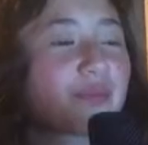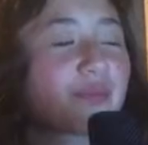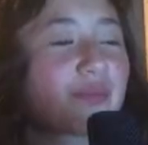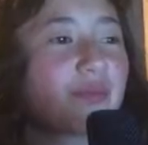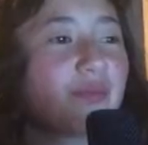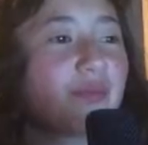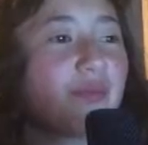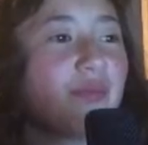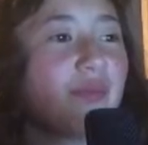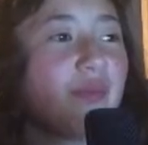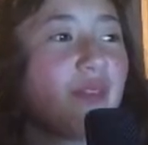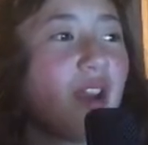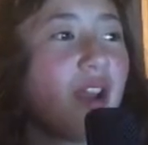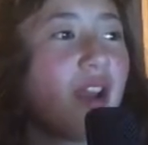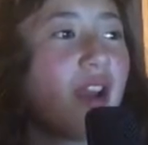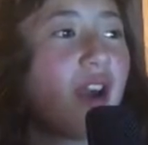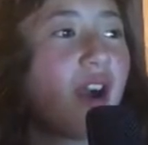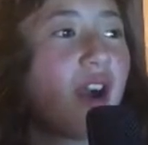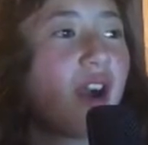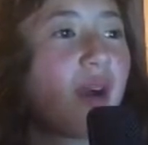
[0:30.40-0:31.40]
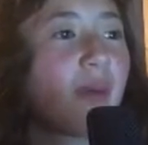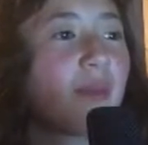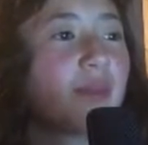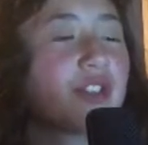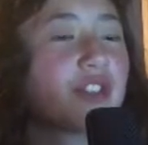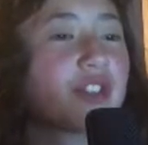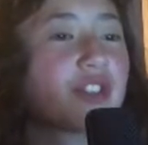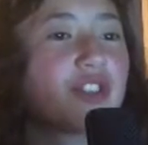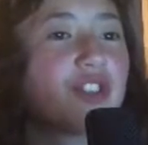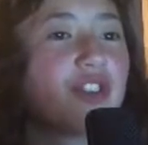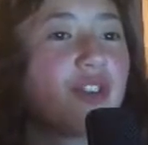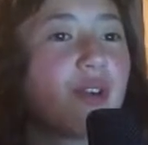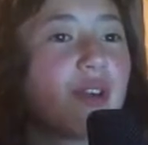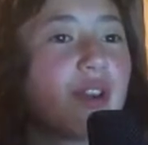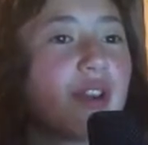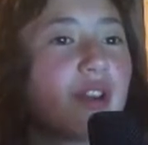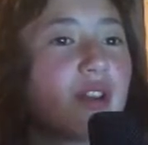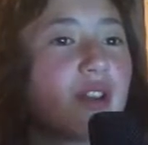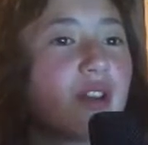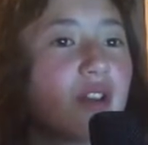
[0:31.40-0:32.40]
Me, no. Um, just
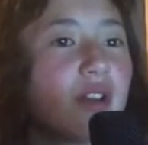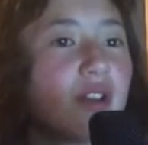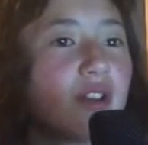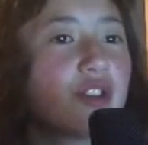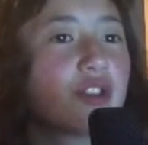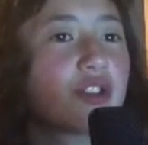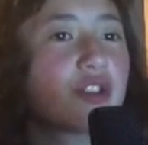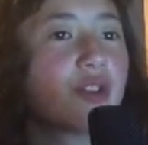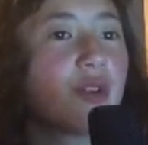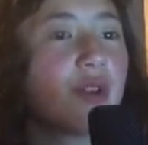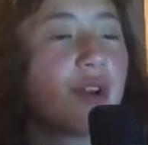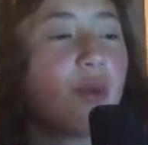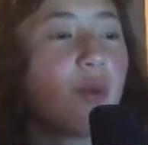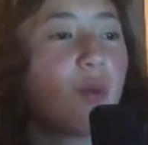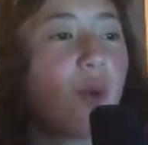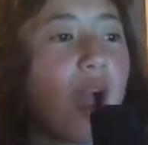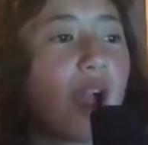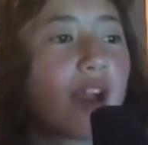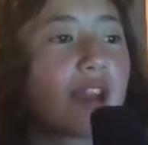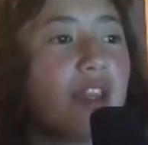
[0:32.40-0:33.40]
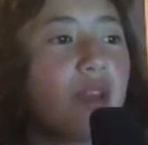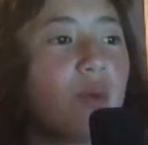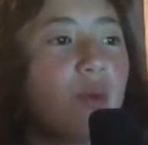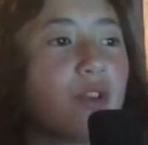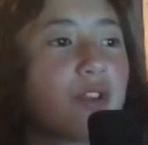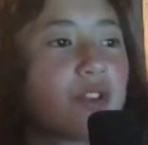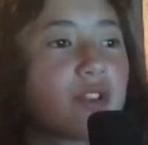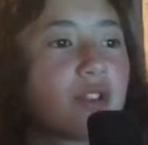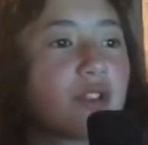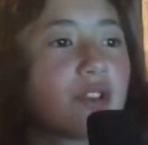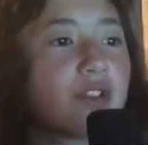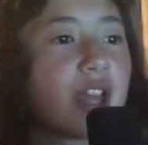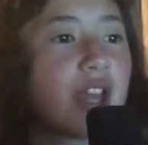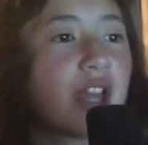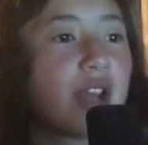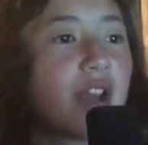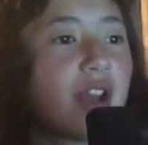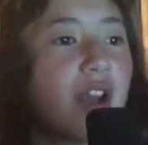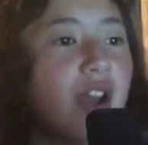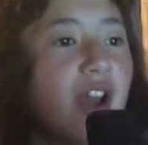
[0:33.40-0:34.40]
join, just join Wacky Wizards,
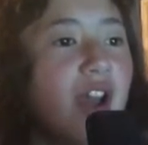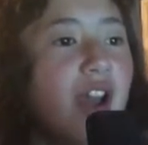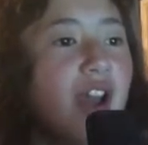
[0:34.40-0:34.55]
and if